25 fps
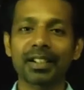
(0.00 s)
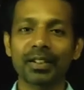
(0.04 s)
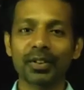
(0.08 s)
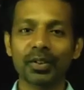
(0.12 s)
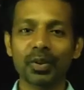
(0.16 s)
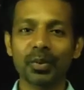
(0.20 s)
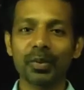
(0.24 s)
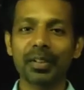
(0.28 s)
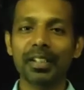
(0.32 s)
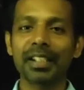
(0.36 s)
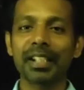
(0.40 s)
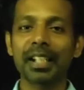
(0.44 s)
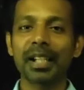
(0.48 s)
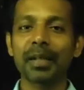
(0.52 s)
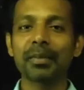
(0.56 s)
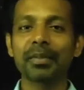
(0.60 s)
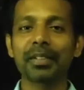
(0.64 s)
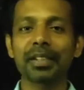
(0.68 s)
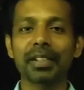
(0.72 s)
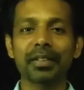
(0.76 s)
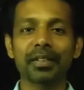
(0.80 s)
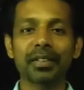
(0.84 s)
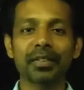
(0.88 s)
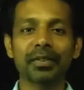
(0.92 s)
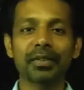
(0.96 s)
There are so many
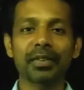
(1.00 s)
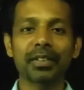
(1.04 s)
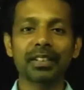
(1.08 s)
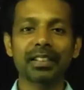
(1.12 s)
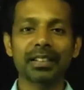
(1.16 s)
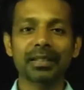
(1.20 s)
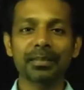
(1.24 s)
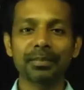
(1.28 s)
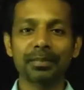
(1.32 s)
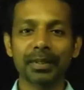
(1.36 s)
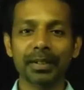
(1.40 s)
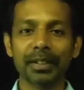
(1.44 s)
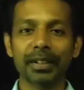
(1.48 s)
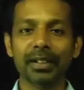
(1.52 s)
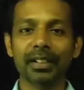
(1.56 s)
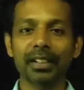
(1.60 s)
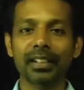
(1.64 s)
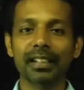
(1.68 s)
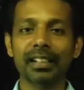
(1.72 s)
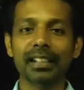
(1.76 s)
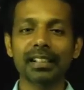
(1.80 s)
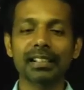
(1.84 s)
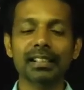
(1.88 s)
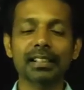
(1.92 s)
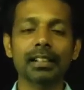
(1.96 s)
names given for the
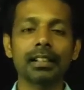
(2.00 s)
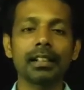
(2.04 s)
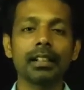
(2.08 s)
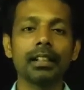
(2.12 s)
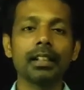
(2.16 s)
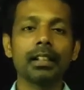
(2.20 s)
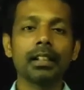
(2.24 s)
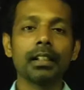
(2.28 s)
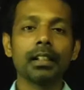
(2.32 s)
particular test.